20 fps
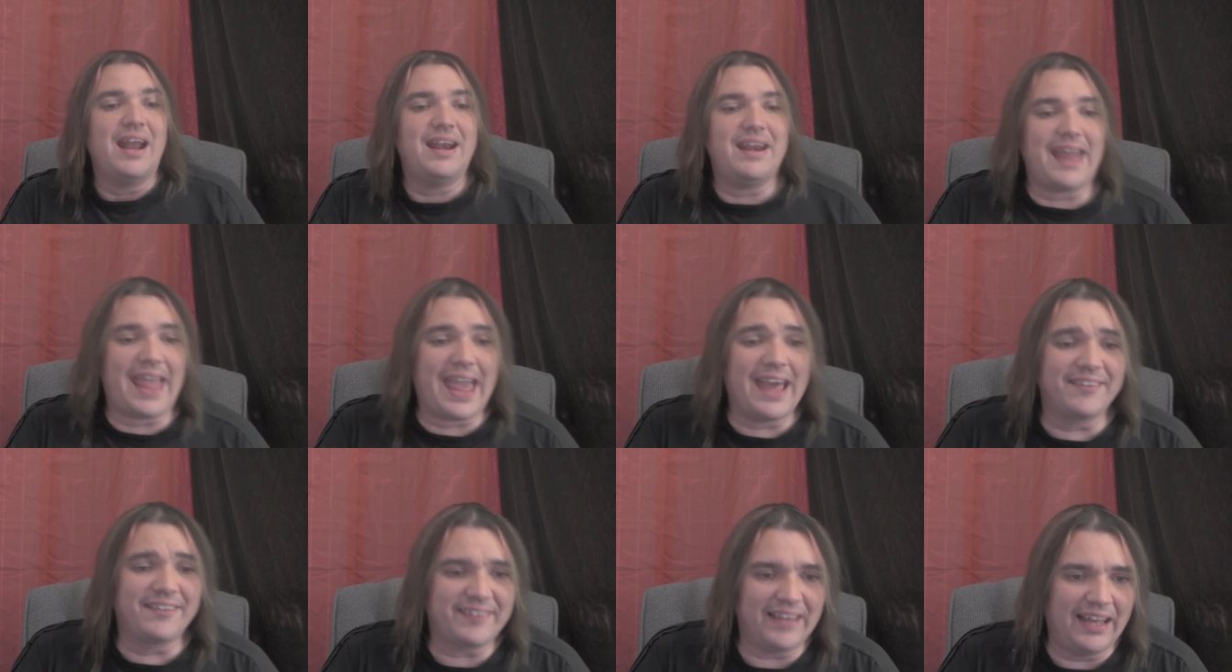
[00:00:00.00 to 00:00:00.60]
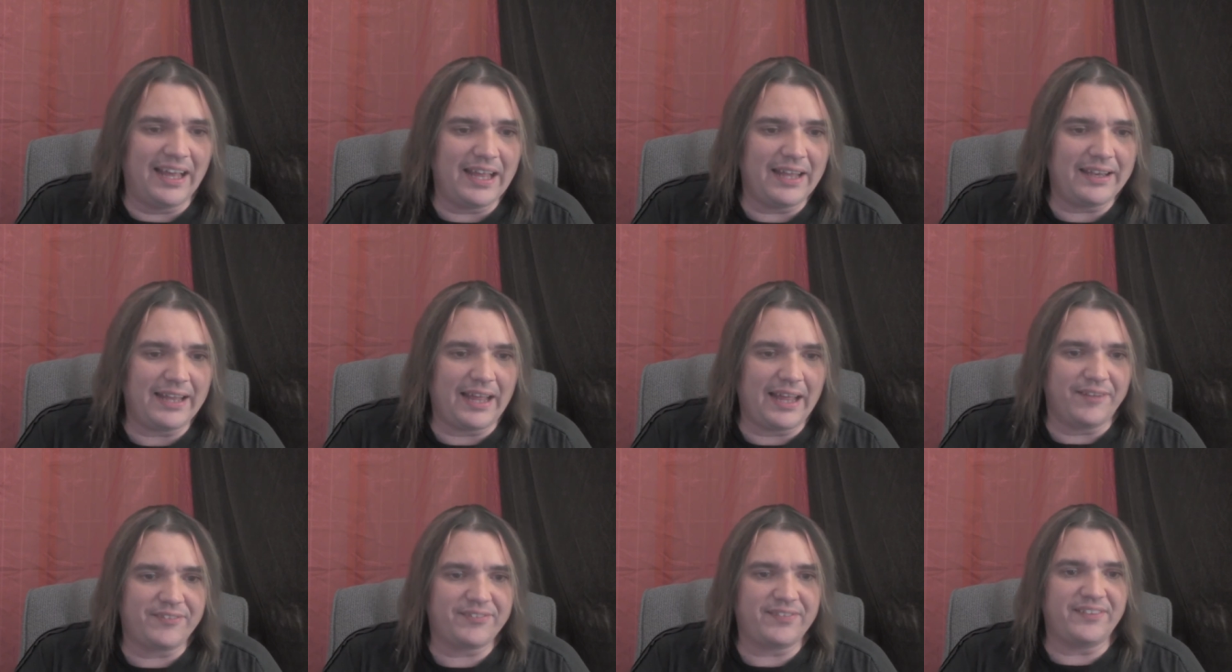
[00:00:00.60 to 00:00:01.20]
NASA
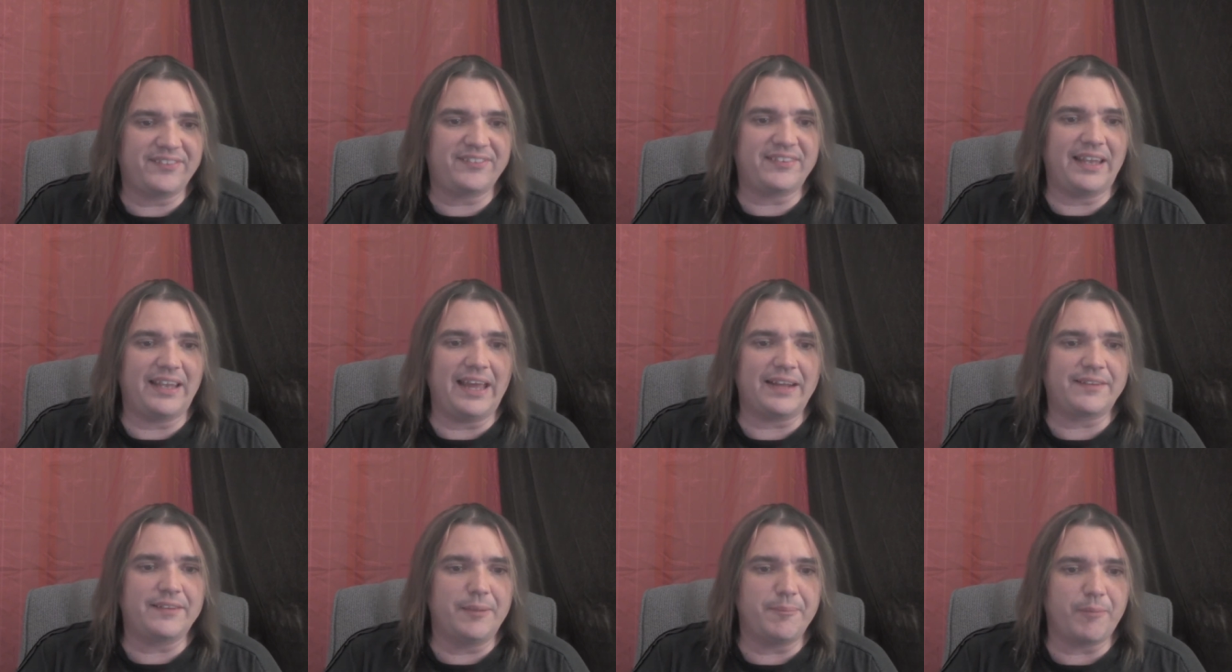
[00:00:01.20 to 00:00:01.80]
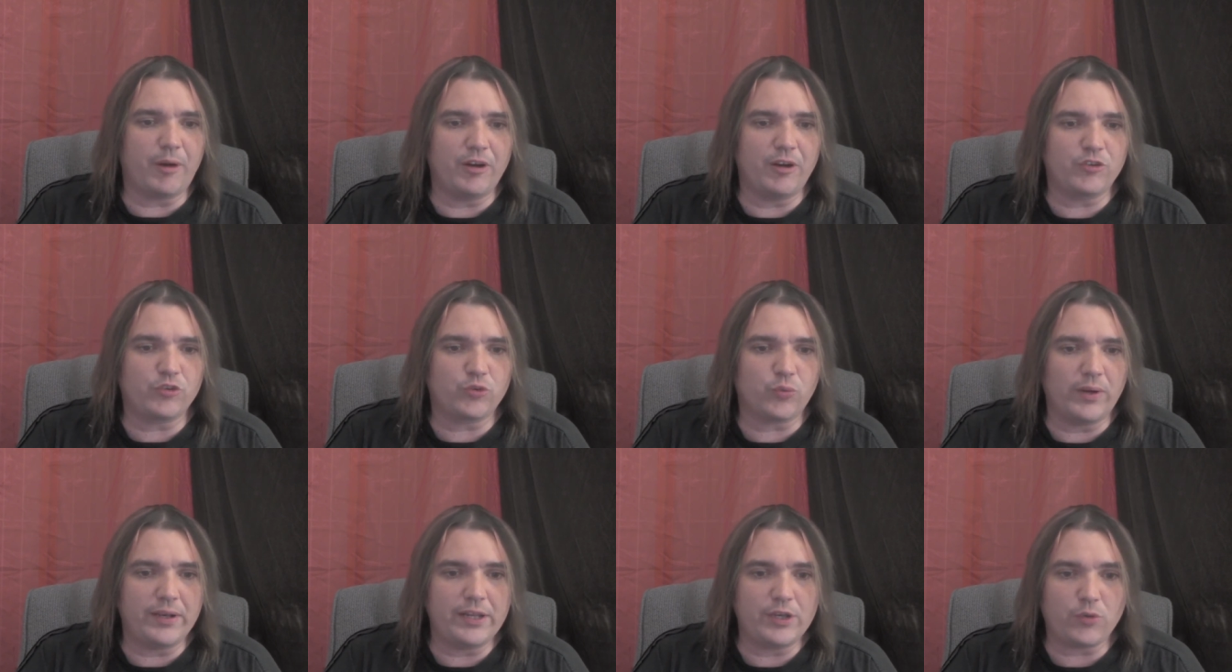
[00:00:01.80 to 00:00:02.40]
announced the selected Mars
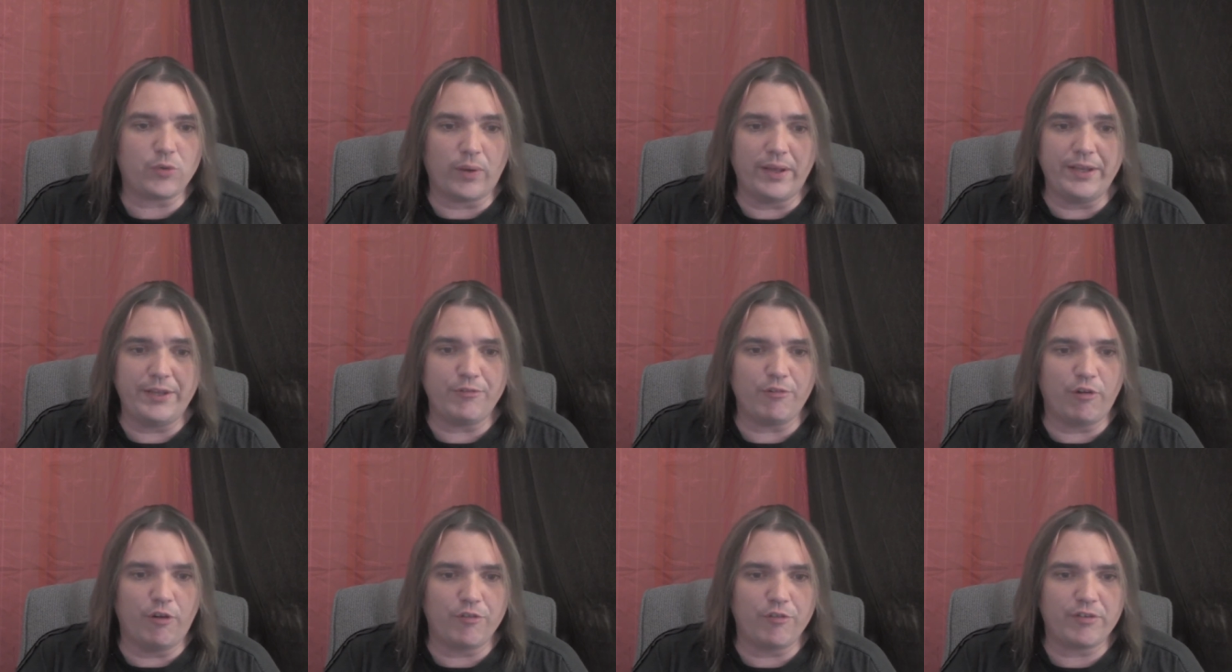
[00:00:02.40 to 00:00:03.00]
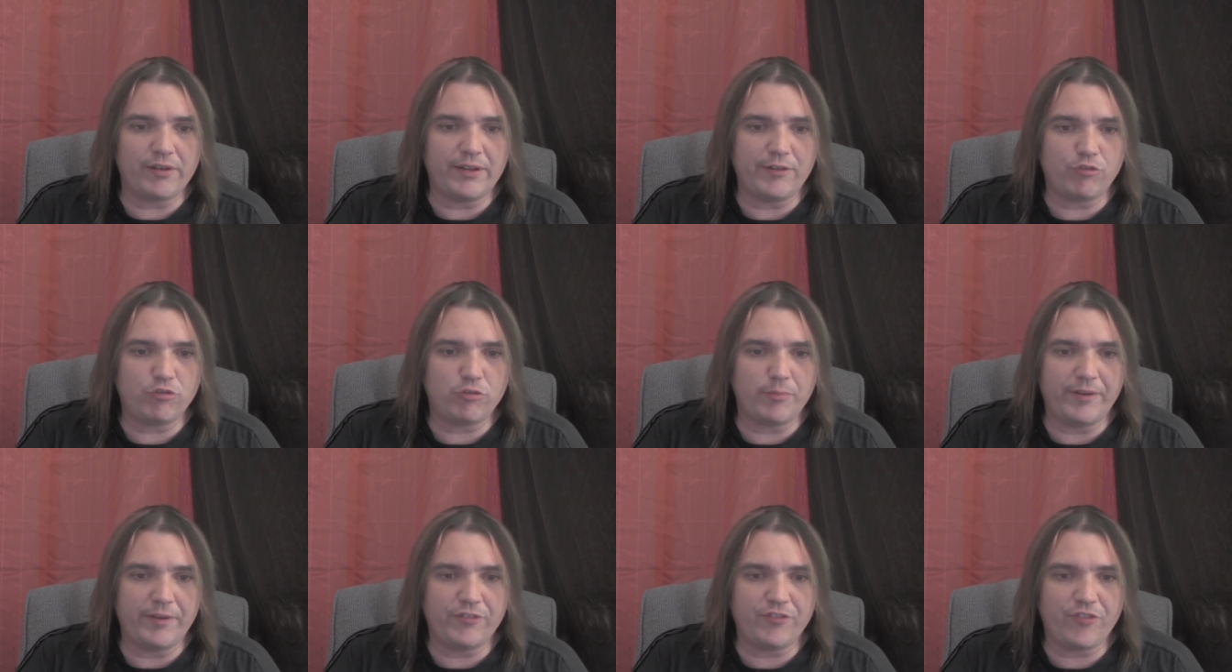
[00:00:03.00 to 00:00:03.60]
2020 rover
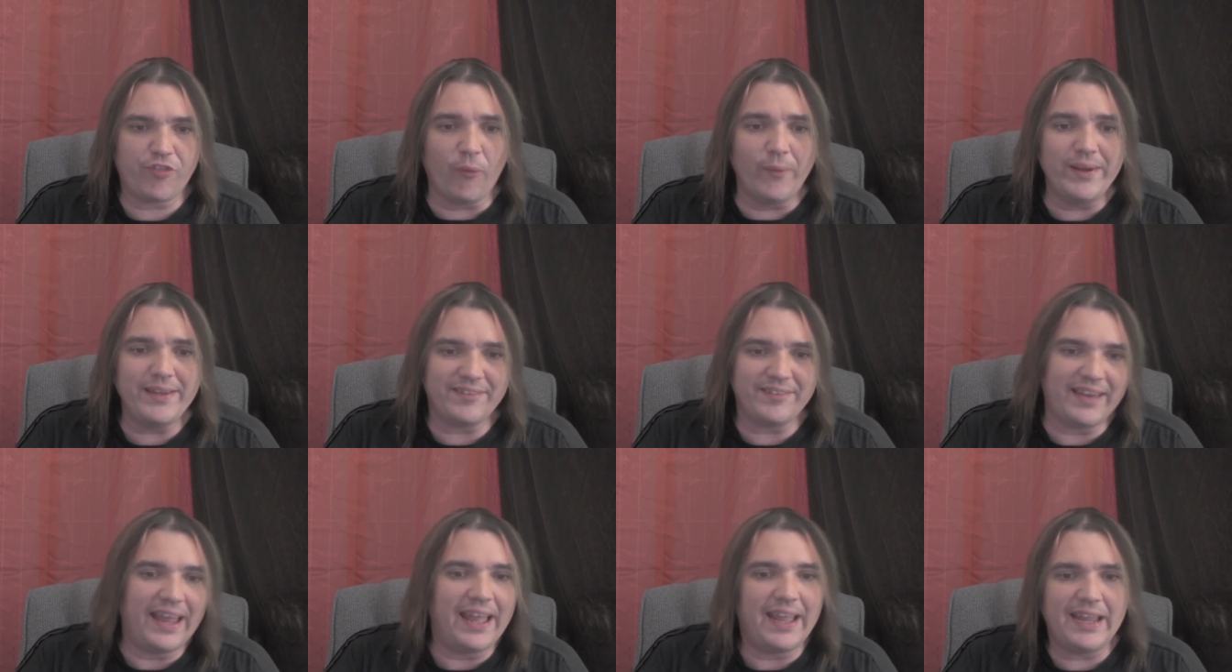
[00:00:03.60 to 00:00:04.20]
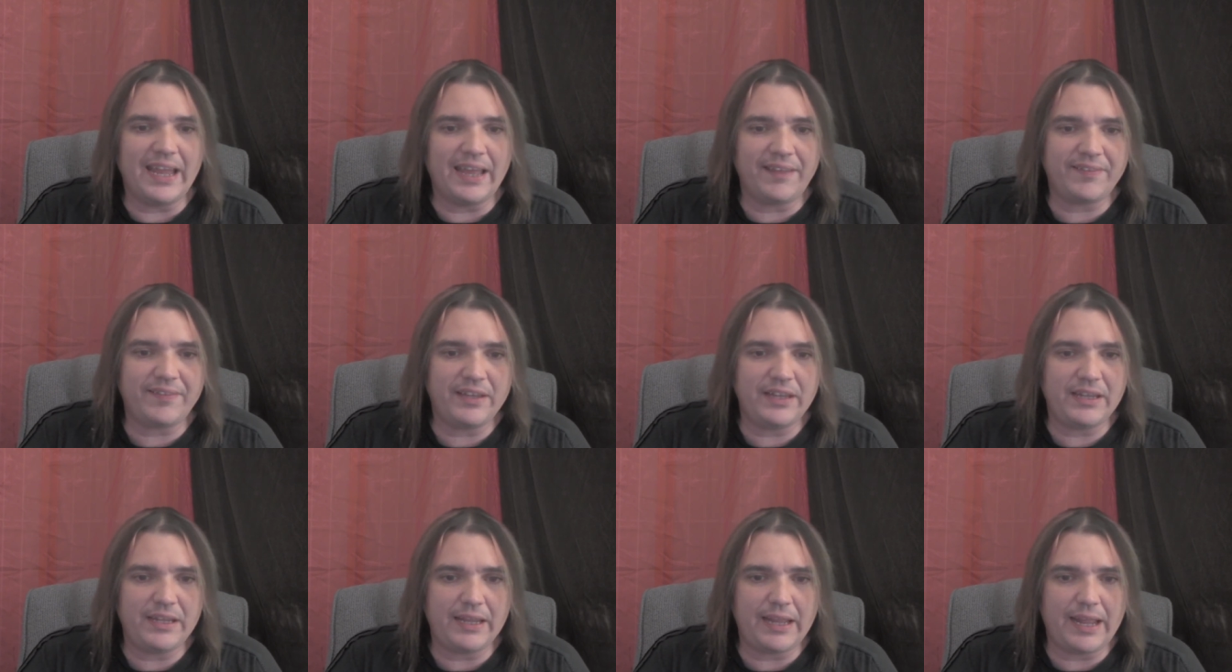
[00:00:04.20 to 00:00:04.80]
instruments Thursday at
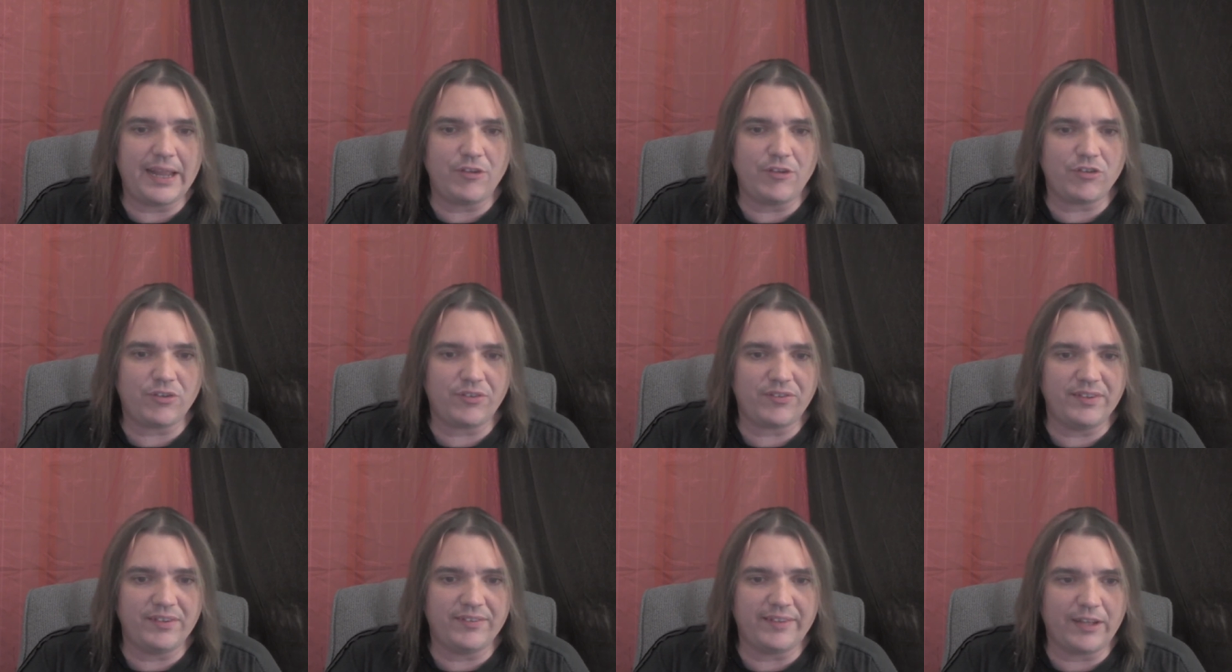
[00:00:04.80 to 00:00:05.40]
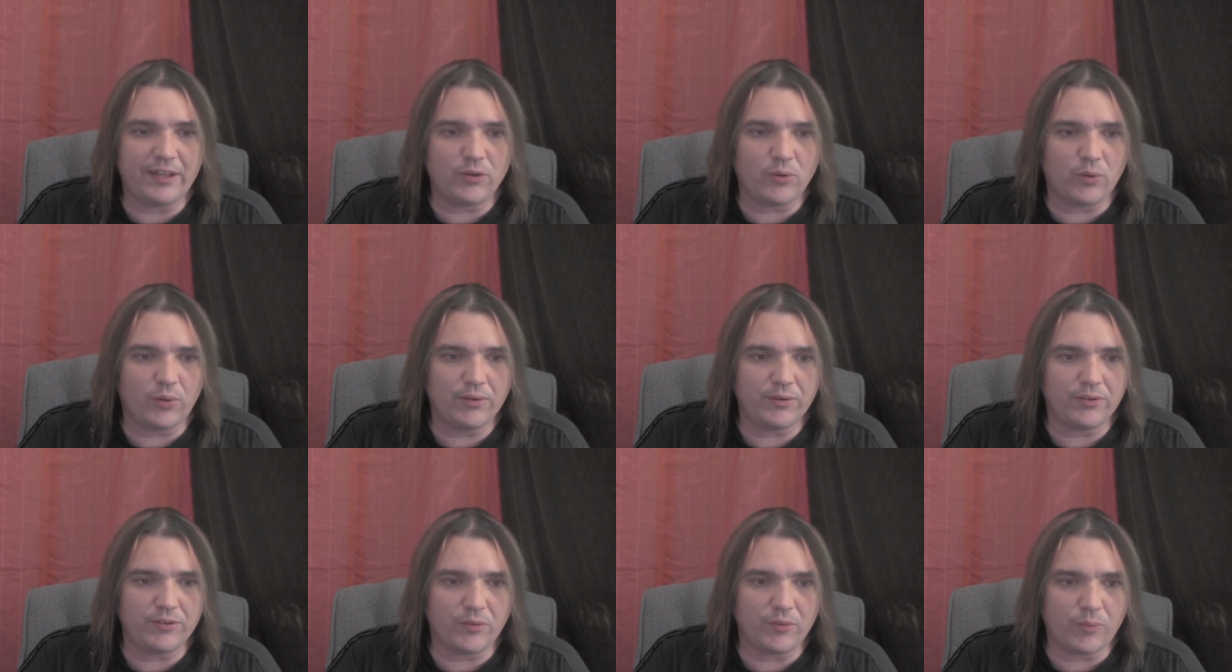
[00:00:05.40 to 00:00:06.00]
the agency's
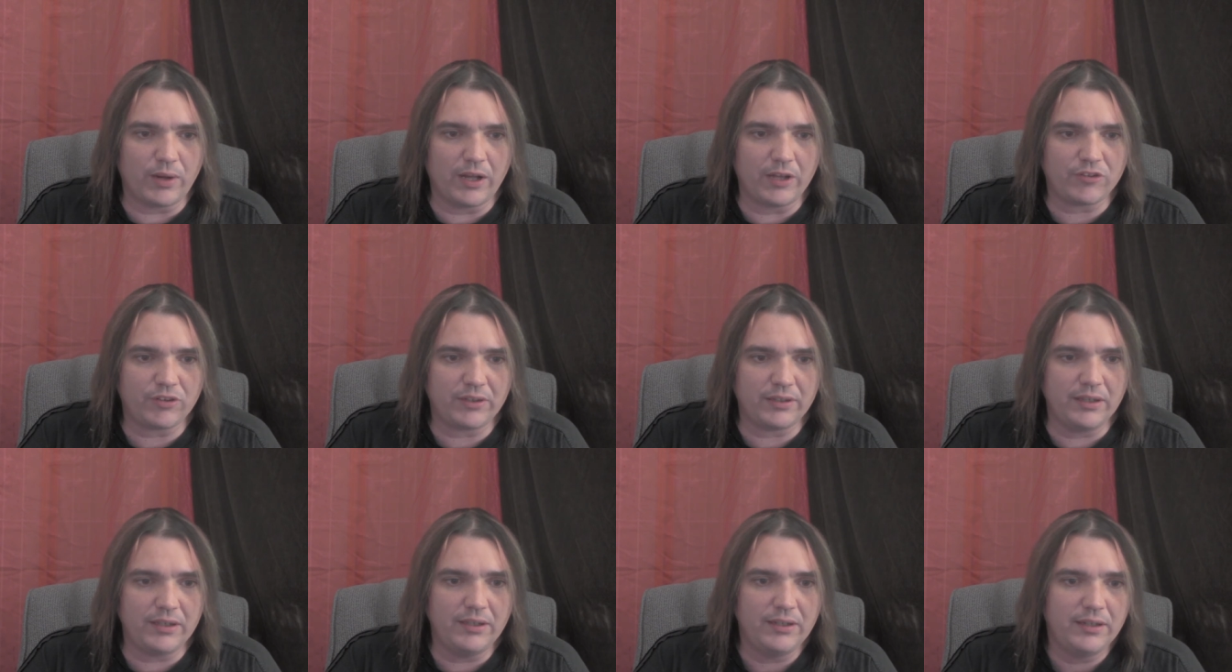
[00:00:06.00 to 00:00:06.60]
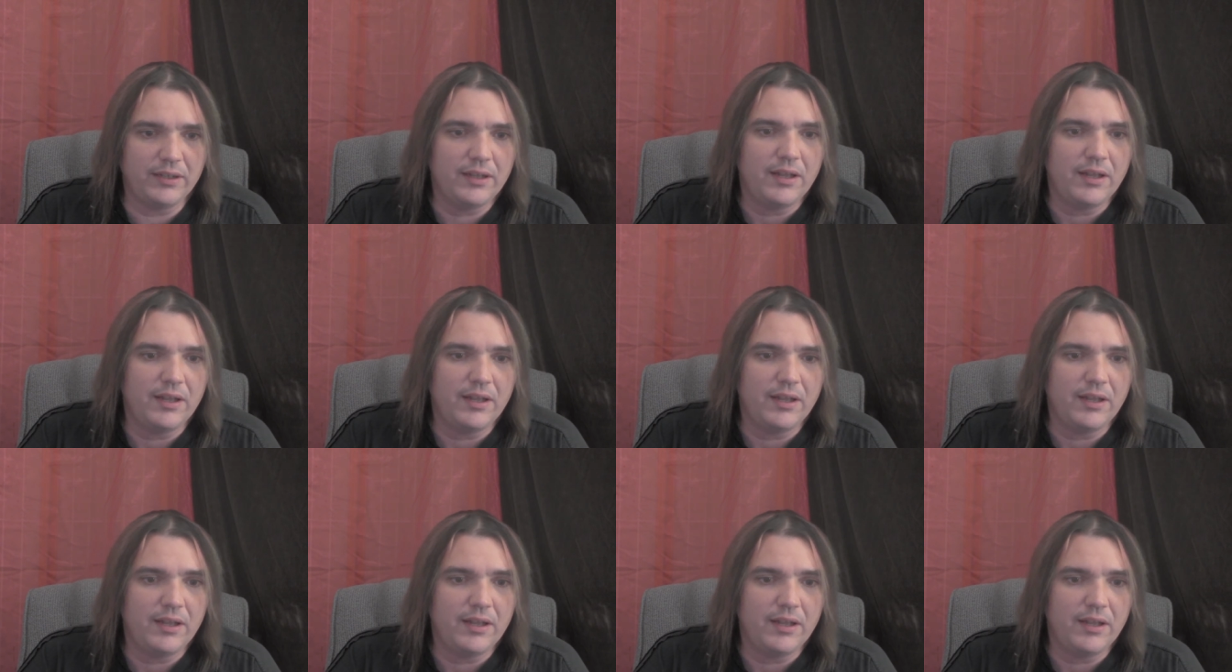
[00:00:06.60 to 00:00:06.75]
headquarters in Washington.